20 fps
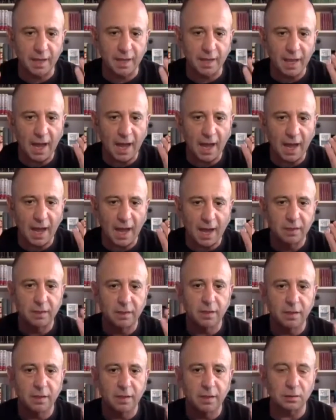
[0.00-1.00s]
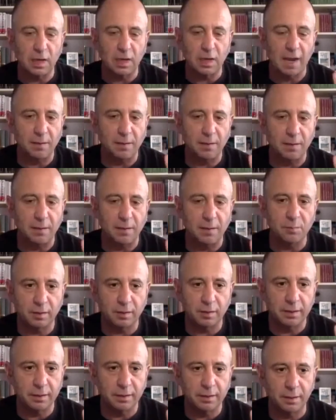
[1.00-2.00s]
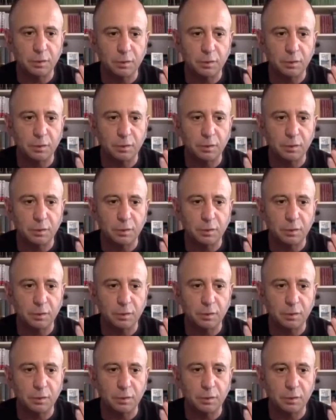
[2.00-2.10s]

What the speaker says: They have a library.